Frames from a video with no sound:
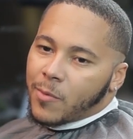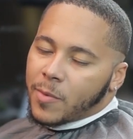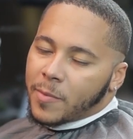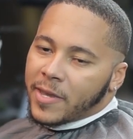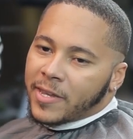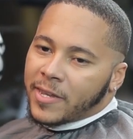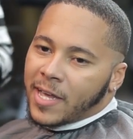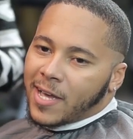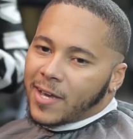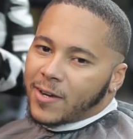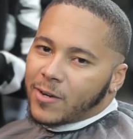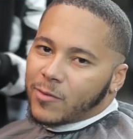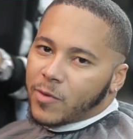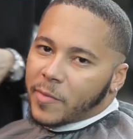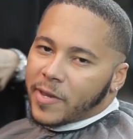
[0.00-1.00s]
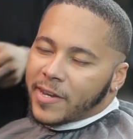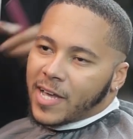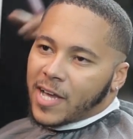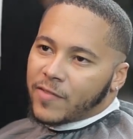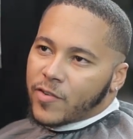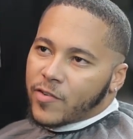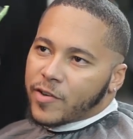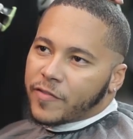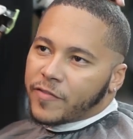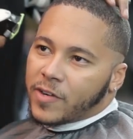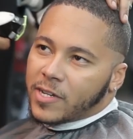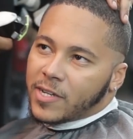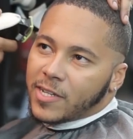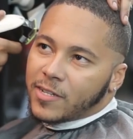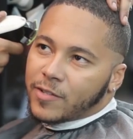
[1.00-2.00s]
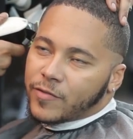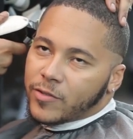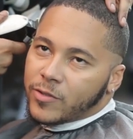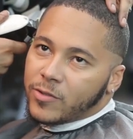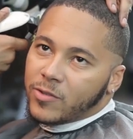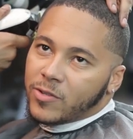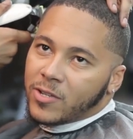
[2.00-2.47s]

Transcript: Like, we made that a very fun interview.